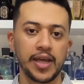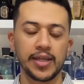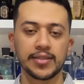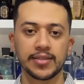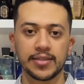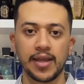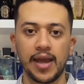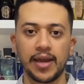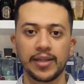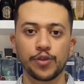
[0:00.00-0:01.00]
It's
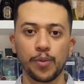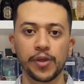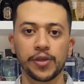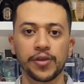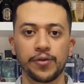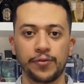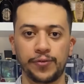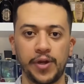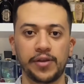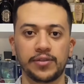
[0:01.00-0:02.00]
an atomic
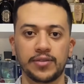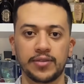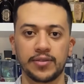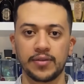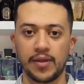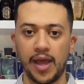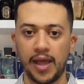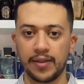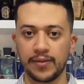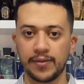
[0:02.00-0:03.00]
fragrance.
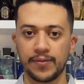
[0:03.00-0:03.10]
And